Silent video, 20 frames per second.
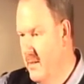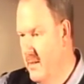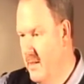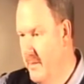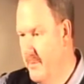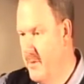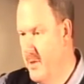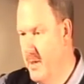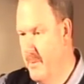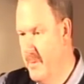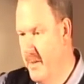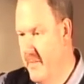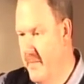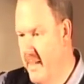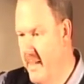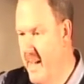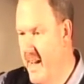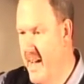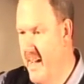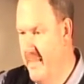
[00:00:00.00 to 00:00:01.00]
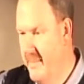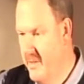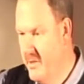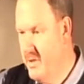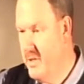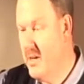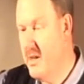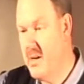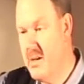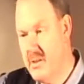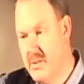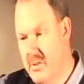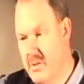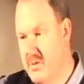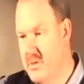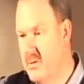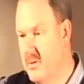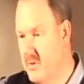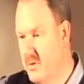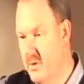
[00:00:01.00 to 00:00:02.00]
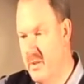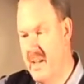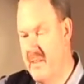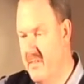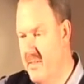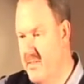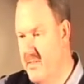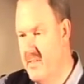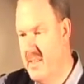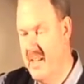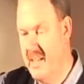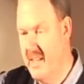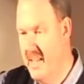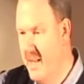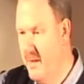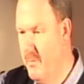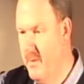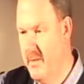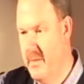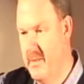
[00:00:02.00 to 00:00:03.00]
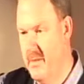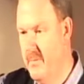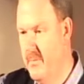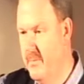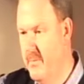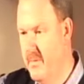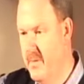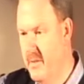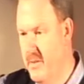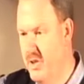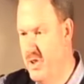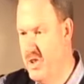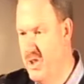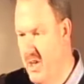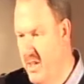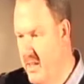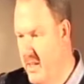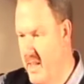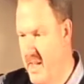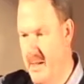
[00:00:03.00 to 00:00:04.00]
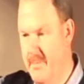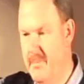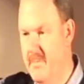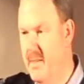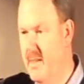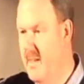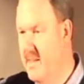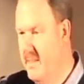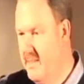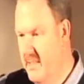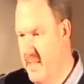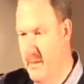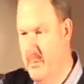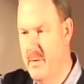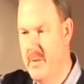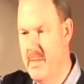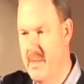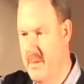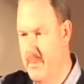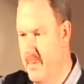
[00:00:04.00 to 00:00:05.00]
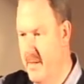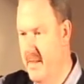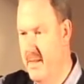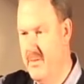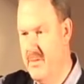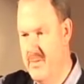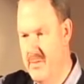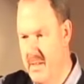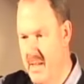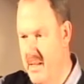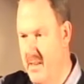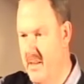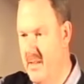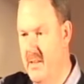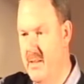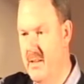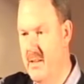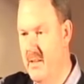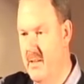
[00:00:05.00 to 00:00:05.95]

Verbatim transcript: I'm talking about the guy in the church. Don't even sit and eat with him. Shun him. Deal with him in his sin.